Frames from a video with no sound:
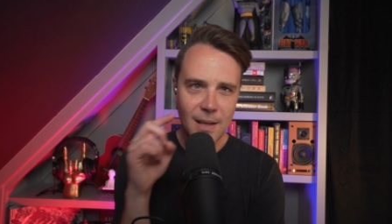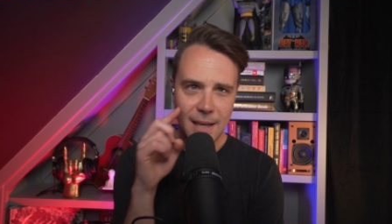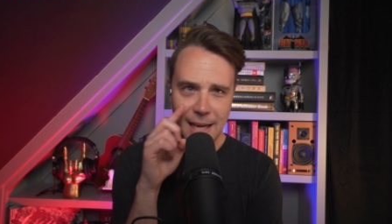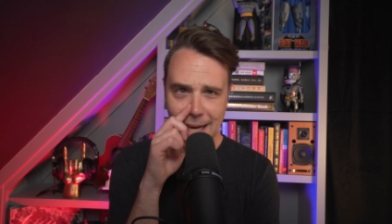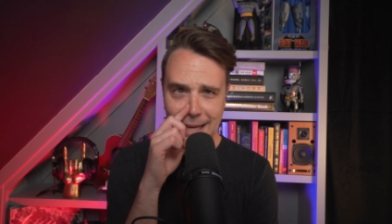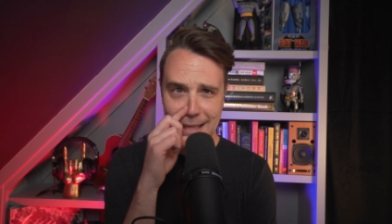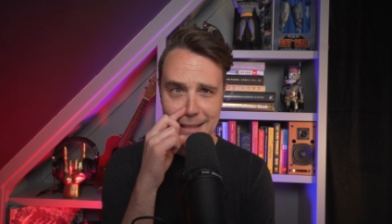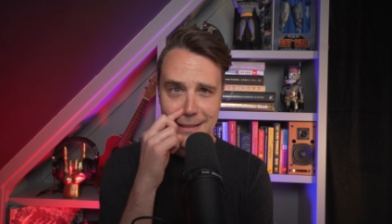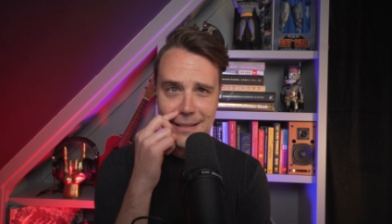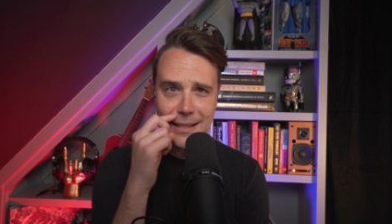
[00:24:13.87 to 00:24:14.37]

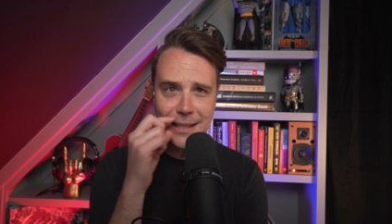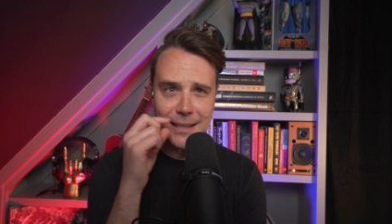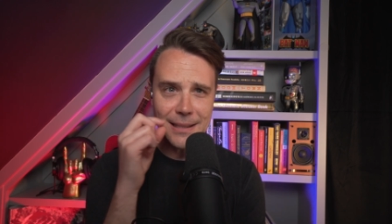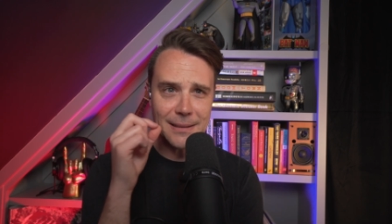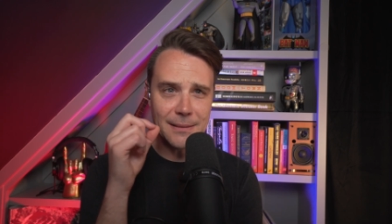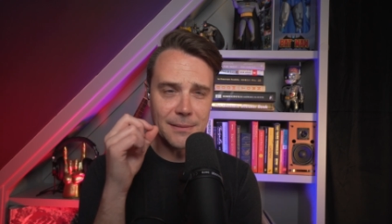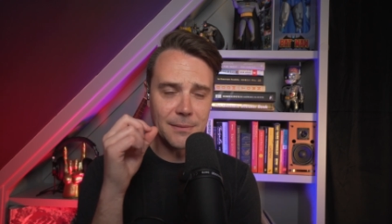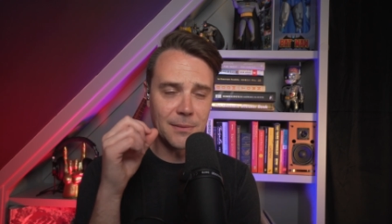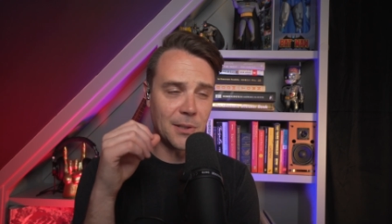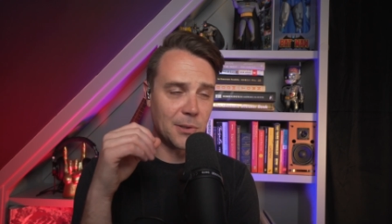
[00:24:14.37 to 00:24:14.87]
And
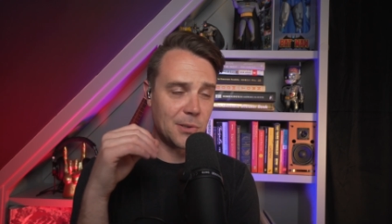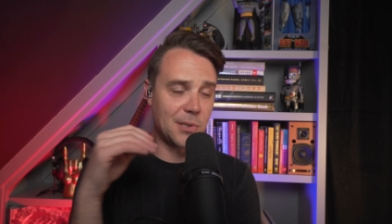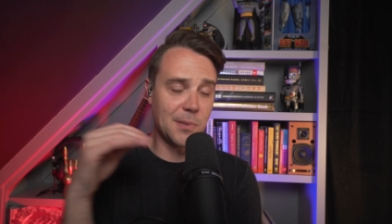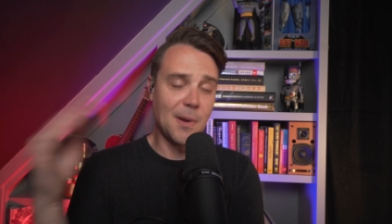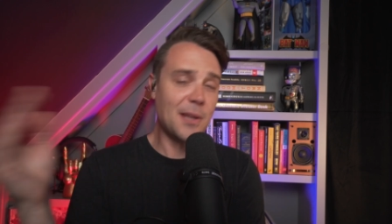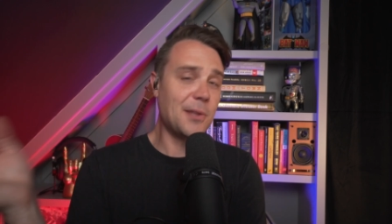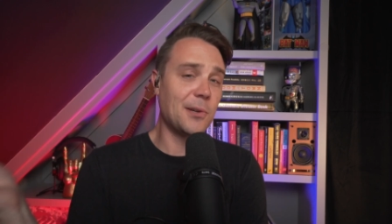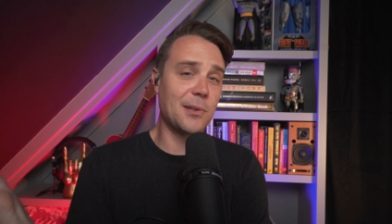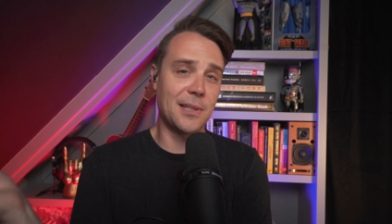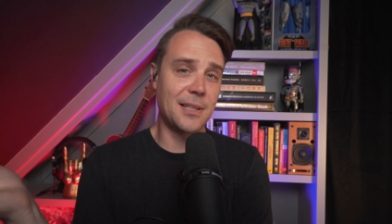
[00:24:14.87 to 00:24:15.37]
uh, there's some
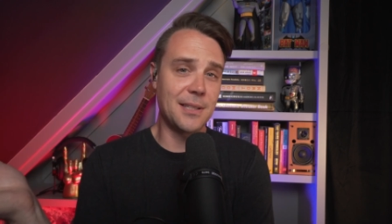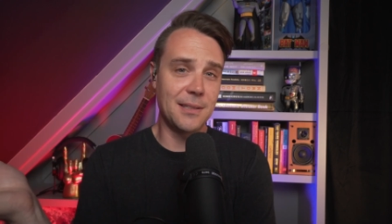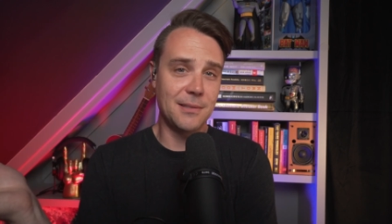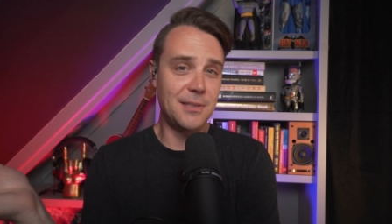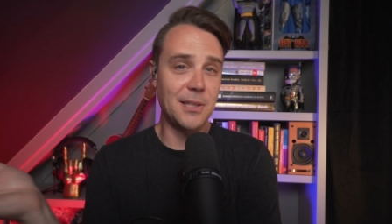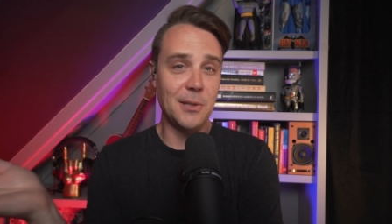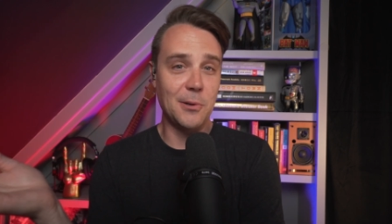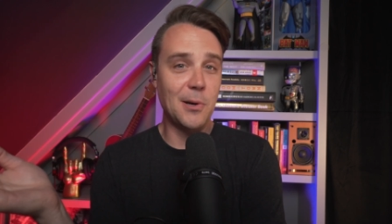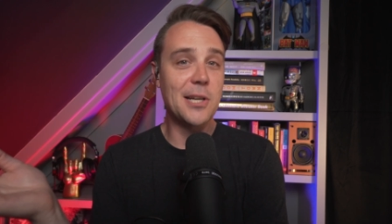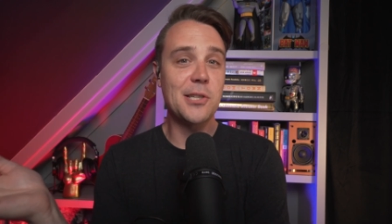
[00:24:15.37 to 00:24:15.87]
other
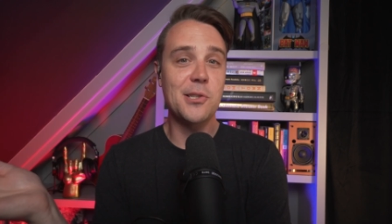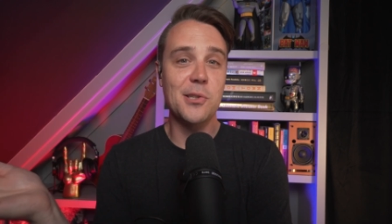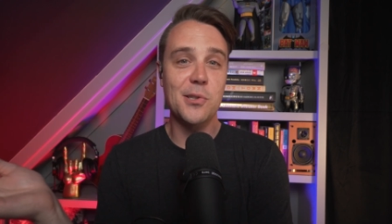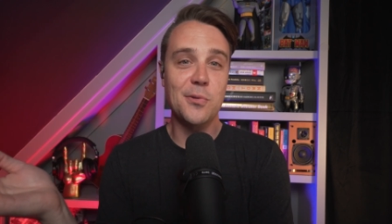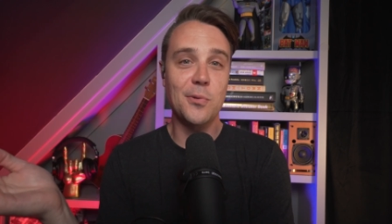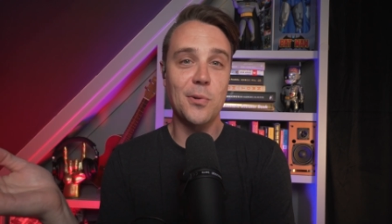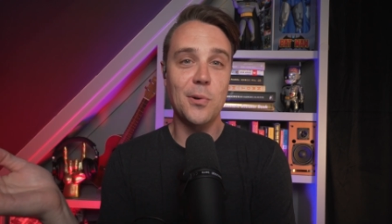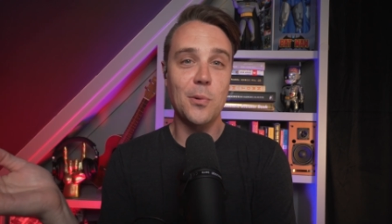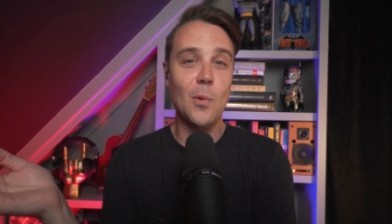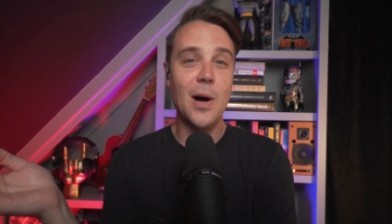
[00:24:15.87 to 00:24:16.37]
considerations
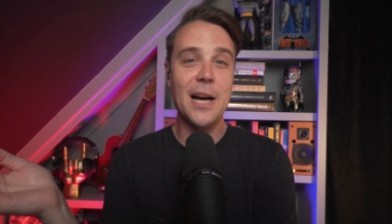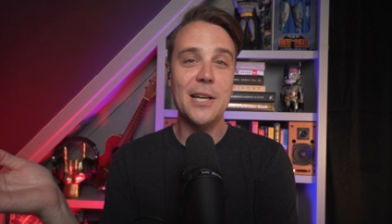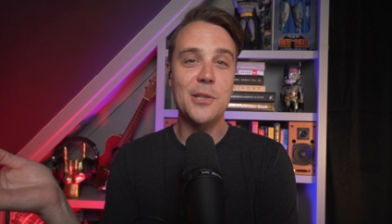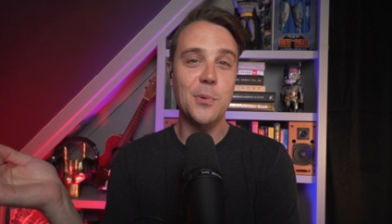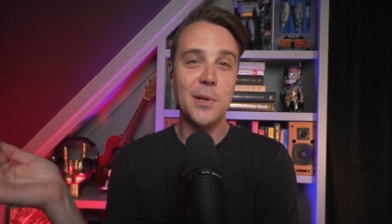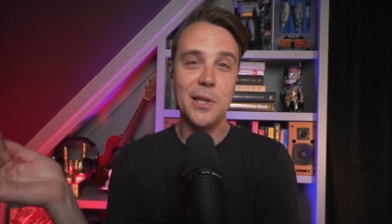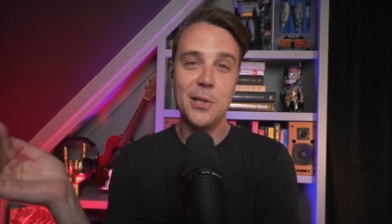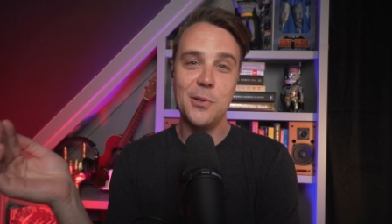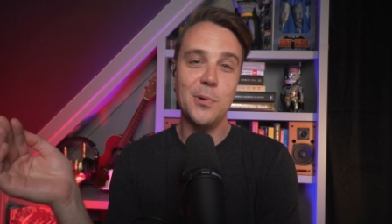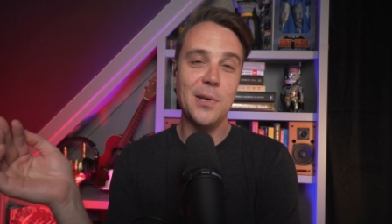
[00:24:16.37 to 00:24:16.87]
for why
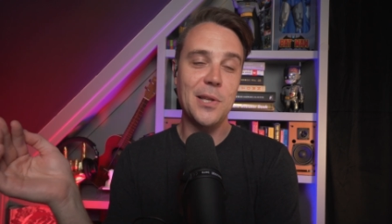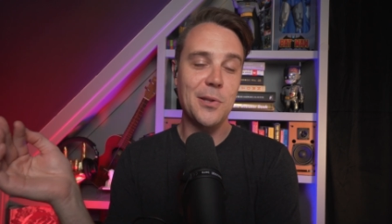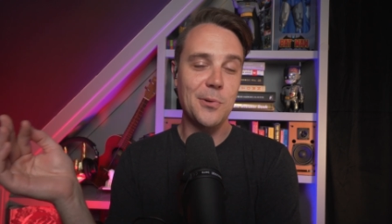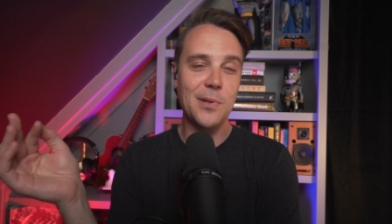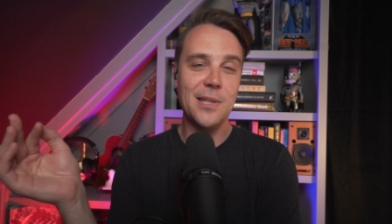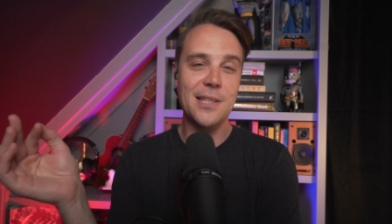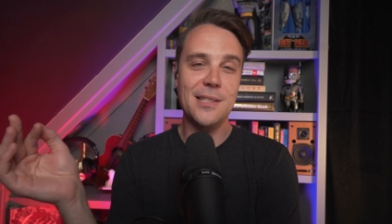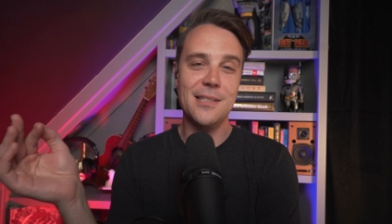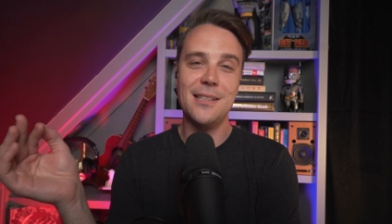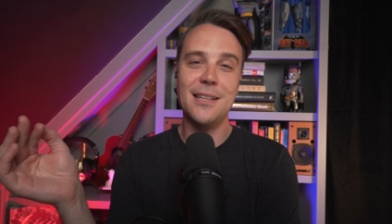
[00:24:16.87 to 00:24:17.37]

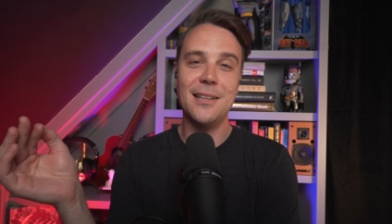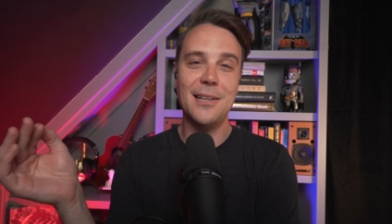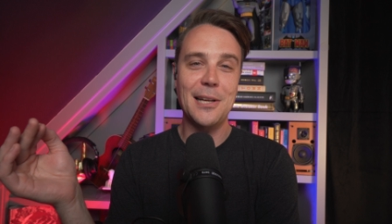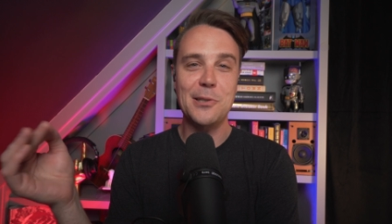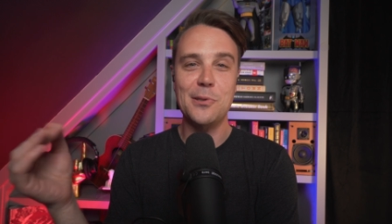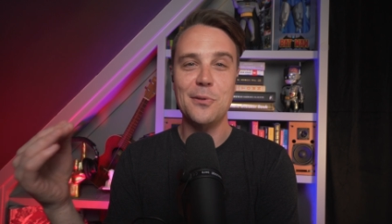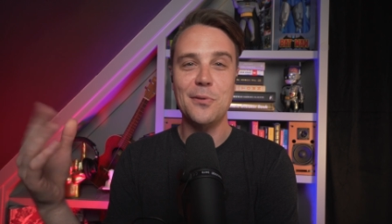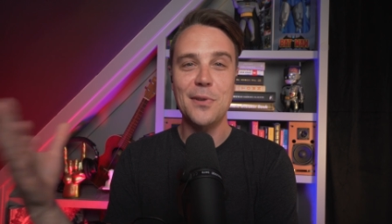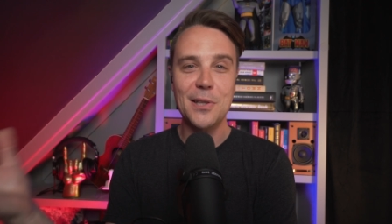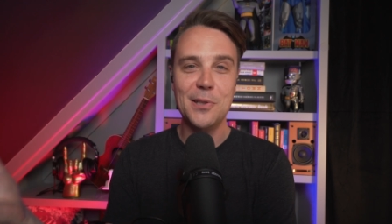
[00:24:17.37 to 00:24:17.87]
2023's
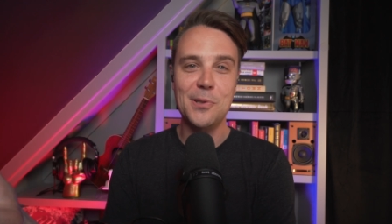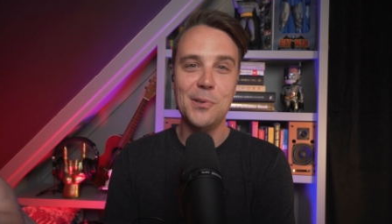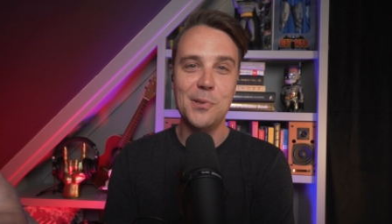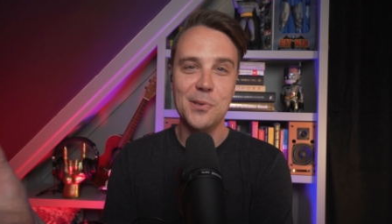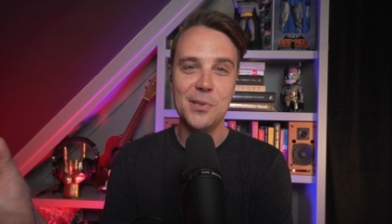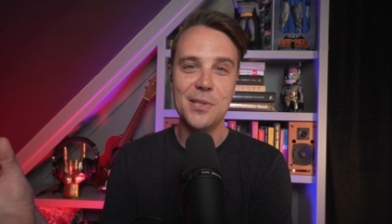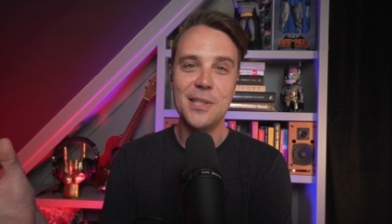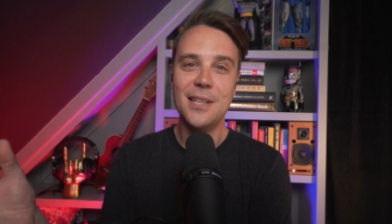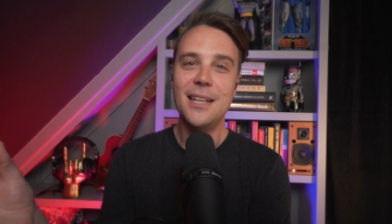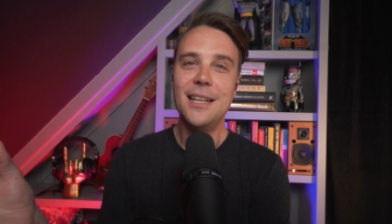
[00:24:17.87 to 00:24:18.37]
electric
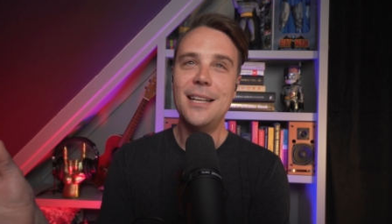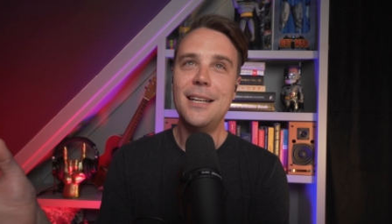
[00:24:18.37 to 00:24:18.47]
vehicles